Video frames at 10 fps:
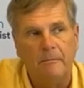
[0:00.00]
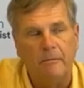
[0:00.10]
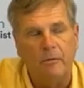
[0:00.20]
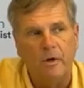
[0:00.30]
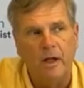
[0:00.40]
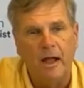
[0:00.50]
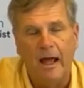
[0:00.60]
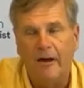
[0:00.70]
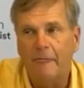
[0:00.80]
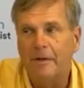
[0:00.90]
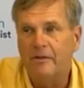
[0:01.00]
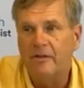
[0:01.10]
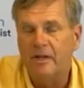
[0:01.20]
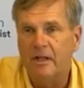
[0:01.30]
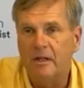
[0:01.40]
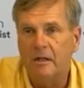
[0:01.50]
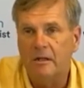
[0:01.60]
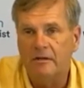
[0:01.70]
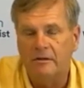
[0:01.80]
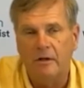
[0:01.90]
We have been seeing
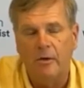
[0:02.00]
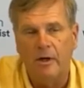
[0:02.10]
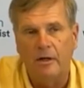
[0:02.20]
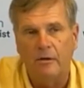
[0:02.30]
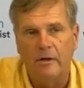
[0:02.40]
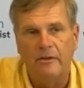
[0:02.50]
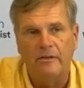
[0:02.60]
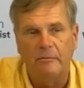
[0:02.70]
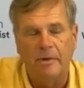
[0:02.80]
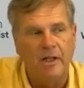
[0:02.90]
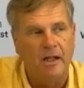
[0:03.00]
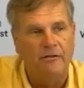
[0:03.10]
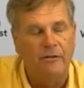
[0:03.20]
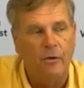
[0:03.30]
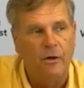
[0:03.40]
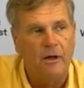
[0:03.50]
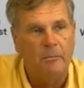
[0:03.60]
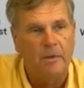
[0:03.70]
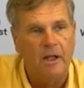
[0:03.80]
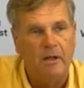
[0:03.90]
a slow increase of BA4
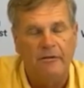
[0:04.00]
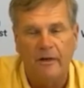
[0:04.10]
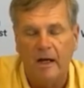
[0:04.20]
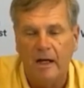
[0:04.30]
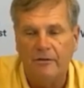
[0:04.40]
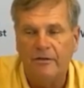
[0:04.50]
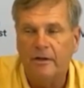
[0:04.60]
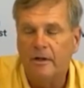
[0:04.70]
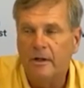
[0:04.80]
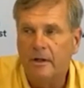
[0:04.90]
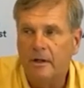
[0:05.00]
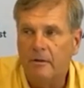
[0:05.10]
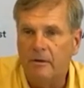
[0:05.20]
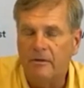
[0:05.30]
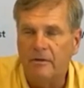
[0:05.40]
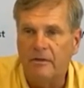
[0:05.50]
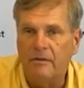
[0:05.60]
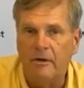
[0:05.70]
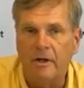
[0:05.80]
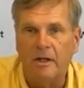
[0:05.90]
and BA5, which is a
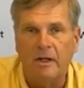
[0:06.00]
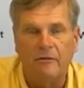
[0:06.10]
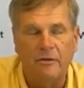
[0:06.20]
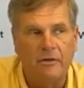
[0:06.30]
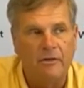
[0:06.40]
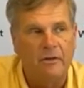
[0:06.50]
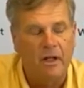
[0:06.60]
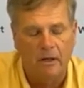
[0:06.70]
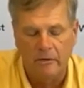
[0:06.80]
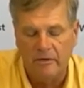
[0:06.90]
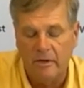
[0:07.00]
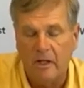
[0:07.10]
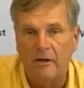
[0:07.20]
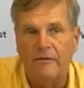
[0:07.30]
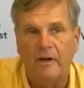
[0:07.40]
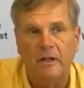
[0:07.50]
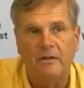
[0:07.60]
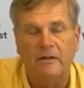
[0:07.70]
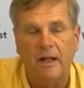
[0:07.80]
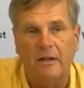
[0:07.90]
variant that first was identified in
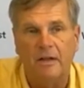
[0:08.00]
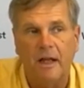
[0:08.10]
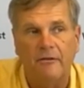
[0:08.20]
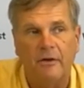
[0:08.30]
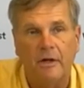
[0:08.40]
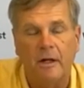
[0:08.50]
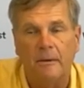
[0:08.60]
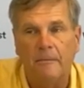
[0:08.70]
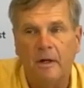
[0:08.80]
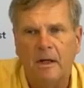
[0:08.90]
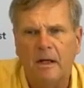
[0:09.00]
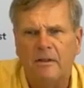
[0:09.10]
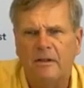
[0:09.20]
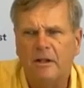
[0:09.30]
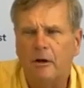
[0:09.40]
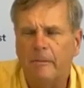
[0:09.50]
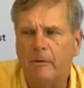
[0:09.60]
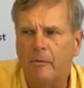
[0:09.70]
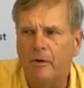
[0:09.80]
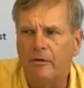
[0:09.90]
South Africa. It's a little
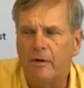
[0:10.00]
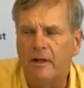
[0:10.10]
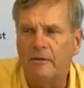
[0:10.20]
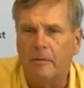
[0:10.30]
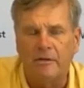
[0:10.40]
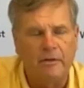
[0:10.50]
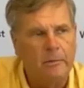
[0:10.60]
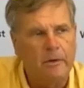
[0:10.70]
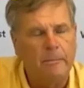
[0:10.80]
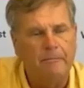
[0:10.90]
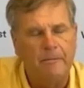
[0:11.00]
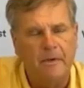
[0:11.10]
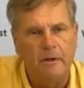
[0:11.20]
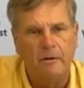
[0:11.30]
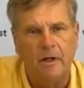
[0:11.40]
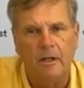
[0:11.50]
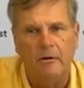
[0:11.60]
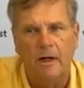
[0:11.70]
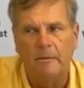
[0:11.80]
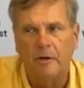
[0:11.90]
bit more transmissible than our
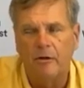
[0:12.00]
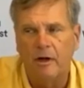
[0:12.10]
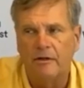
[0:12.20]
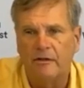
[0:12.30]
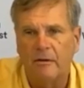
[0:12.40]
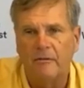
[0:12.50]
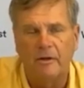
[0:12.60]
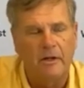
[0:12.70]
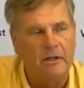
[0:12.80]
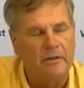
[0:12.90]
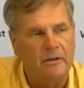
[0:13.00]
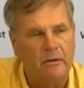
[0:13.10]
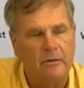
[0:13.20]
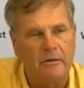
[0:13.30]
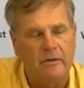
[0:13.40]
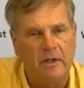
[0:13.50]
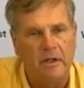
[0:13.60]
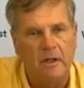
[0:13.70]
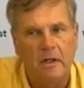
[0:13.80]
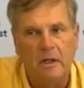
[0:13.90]
other Omicron subvariants that we're seeing.